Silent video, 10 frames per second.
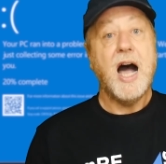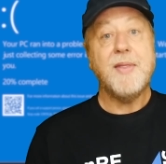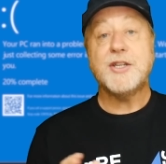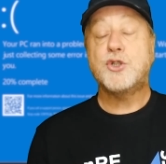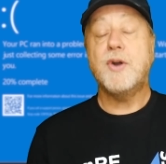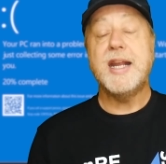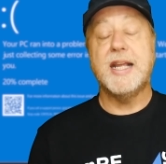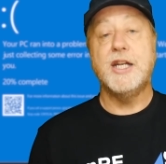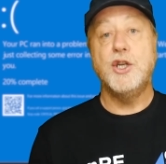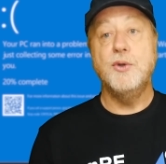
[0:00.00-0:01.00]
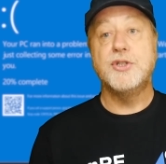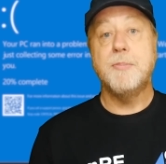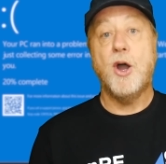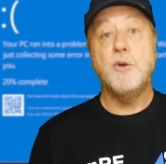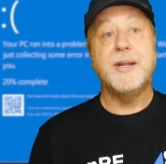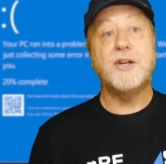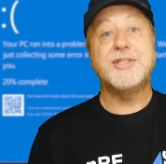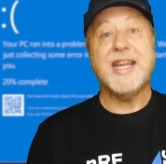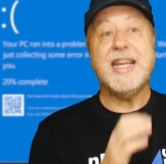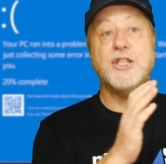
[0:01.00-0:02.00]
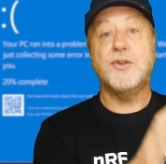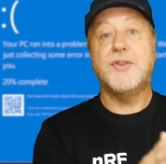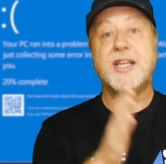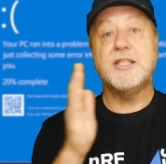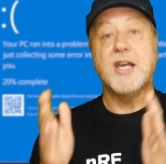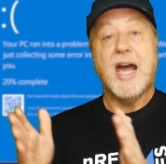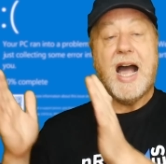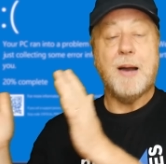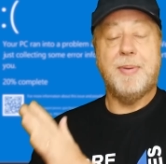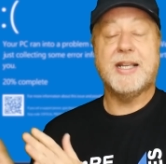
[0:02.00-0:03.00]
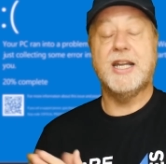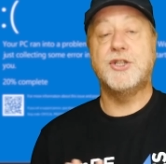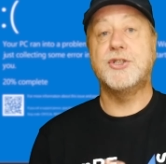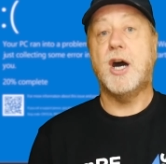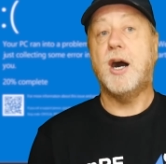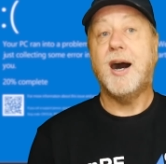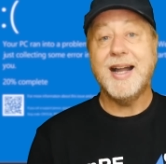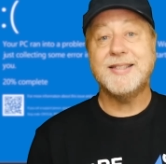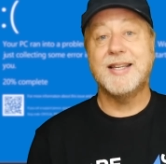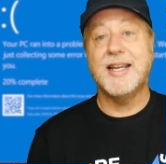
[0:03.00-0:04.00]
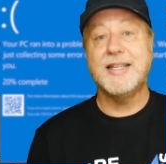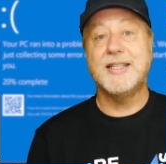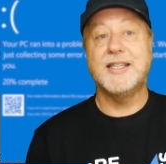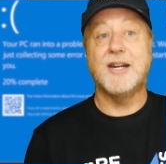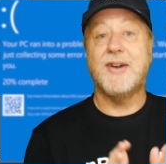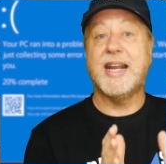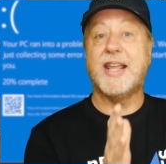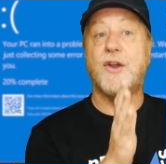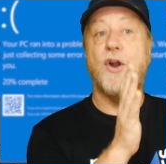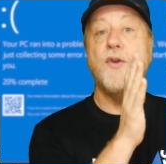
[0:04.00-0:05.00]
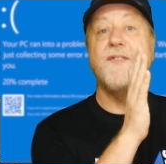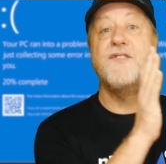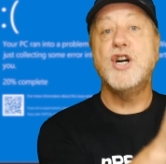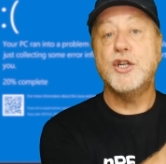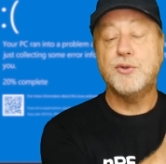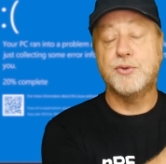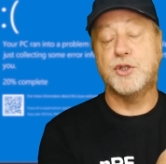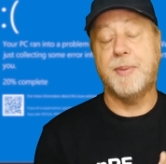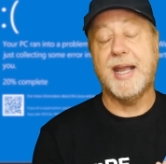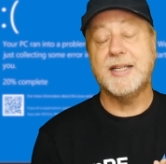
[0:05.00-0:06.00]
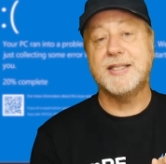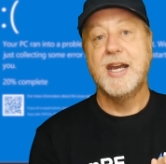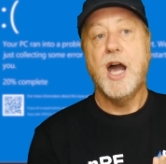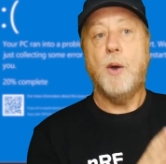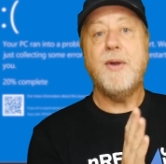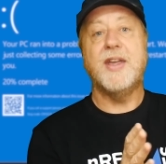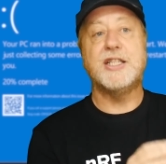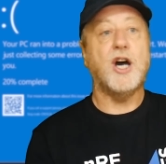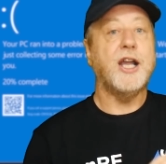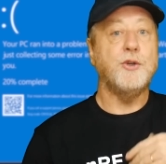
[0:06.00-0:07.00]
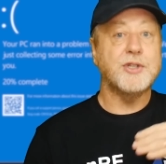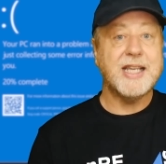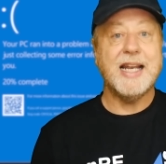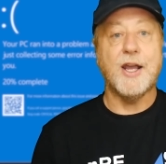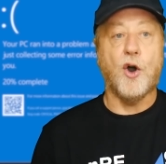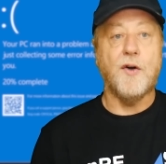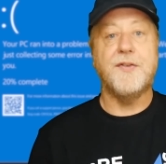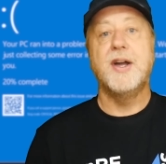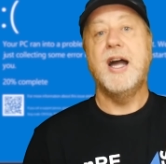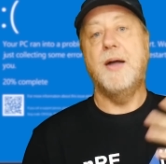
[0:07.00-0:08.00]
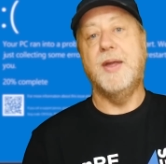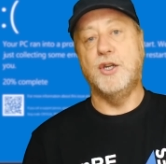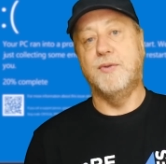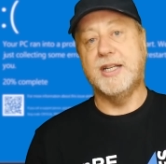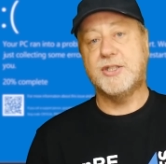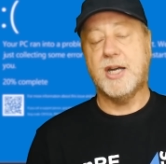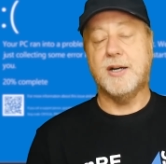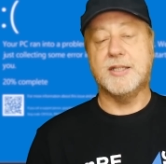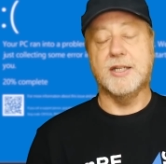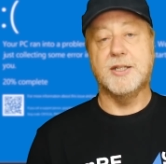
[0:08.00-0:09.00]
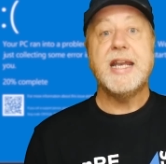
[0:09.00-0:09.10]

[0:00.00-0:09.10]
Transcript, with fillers: And that's great in user mode, because each of these applications are isolated, they're running in their own virtual space, and when they die you just kill it off and then you restart it.